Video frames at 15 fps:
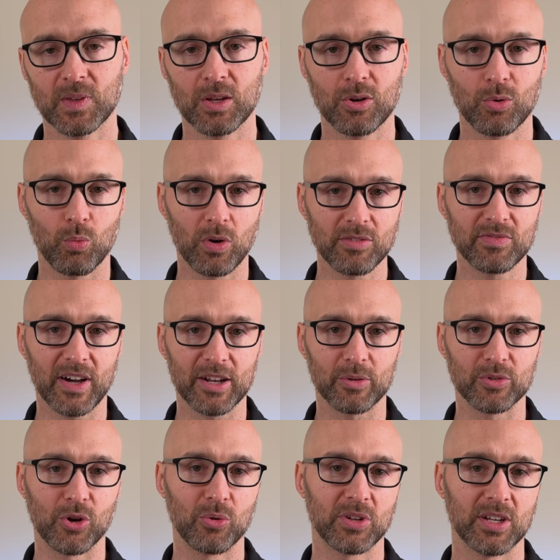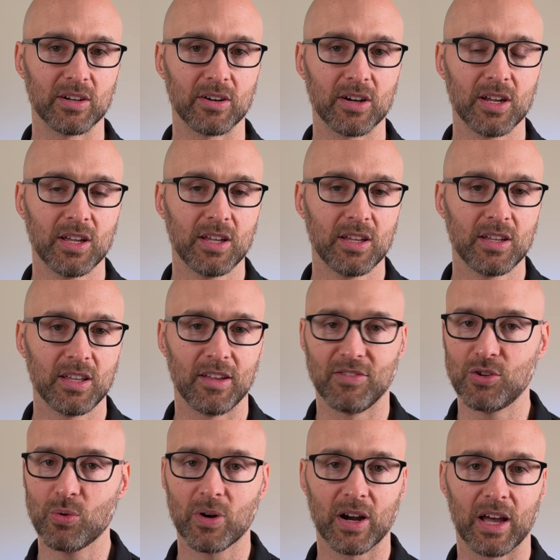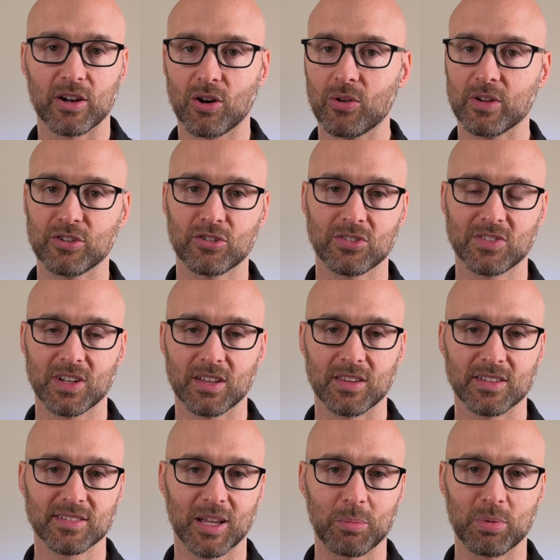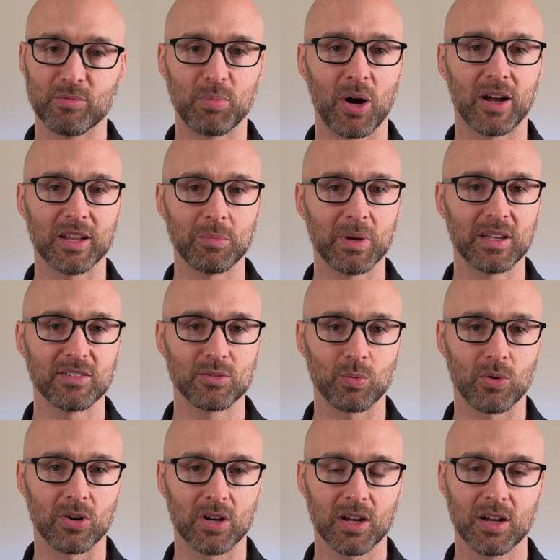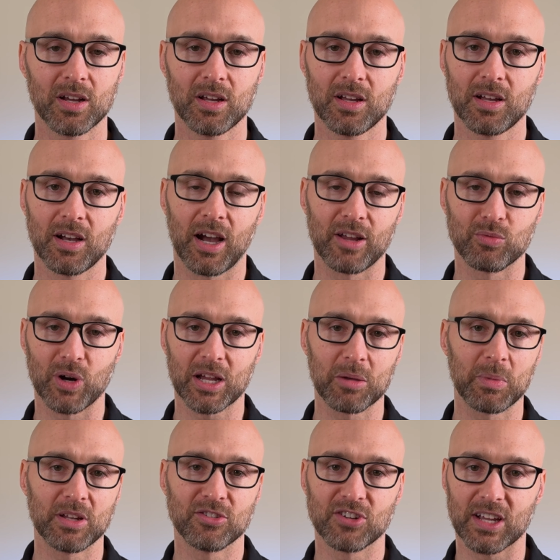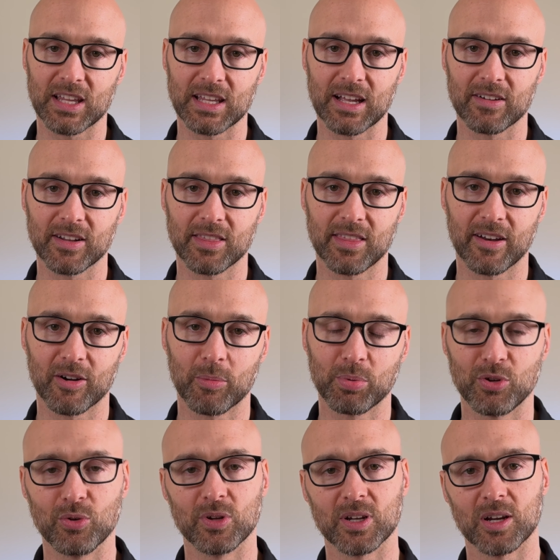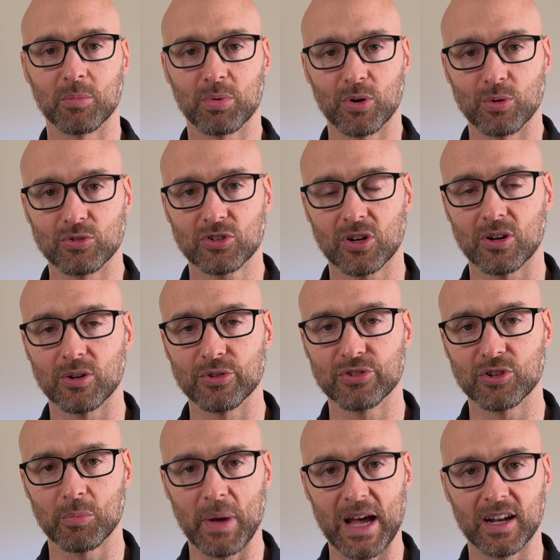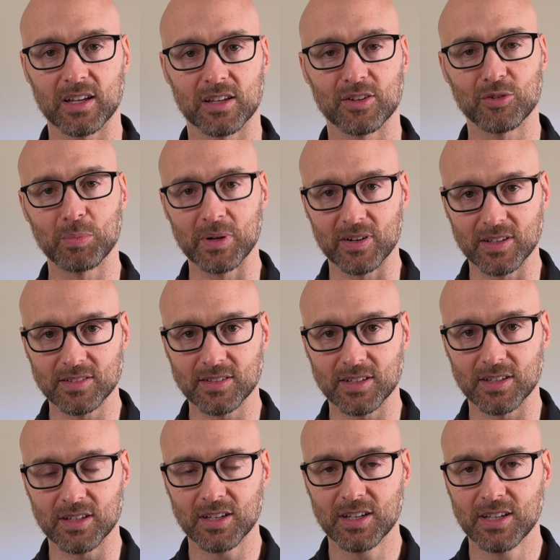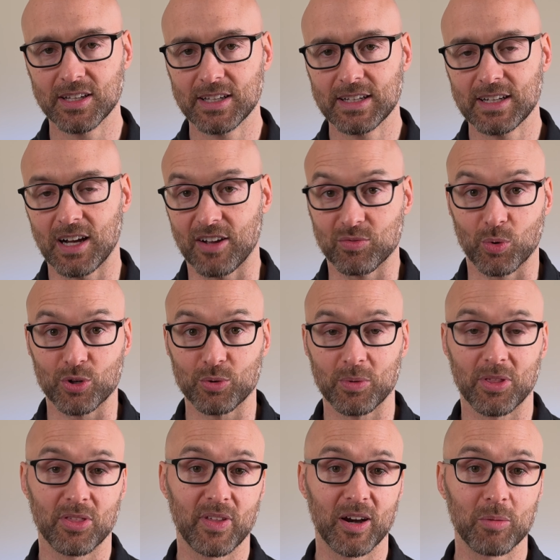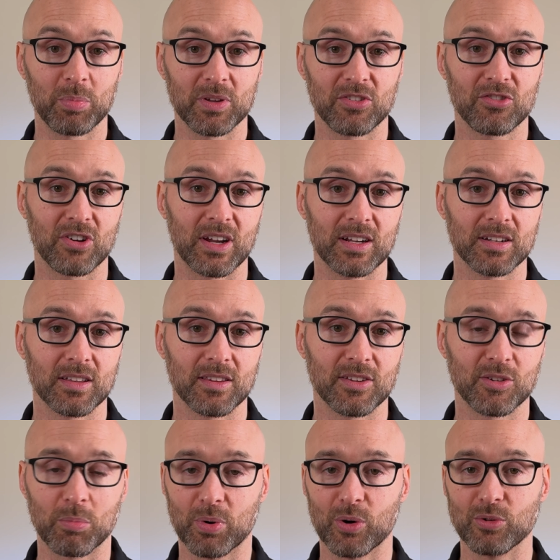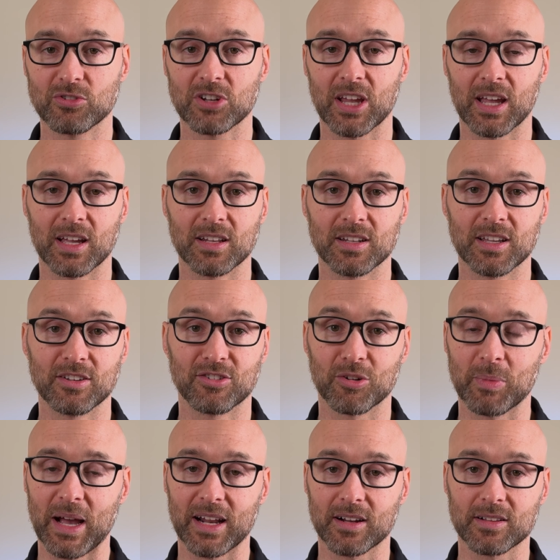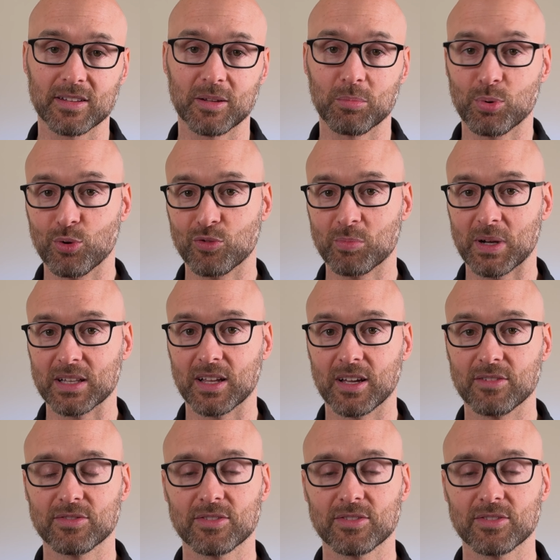One final note here, if you are at all interested in this type of body-based work, I'd recommend checking out a therapeutic approach called somatic experiencing. I've worked with a therapist trained in this approach and it dramatically improved my life.